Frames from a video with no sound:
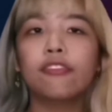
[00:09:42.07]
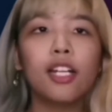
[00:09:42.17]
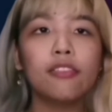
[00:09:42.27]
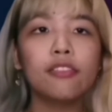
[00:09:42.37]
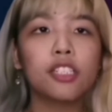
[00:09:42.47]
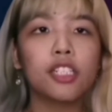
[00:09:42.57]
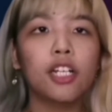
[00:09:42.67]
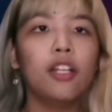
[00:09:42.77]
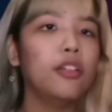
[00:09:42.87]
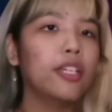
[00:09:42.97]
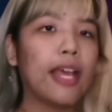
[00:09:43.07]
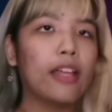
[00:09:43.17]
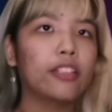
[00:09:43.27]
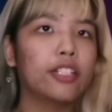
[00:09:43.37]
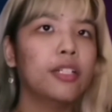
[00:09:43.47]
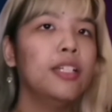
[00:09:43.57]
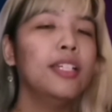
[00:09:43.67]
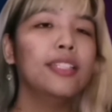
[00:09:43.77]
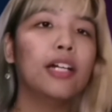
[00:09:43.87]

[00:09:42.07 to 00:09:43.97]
left corner, looking at her. Now,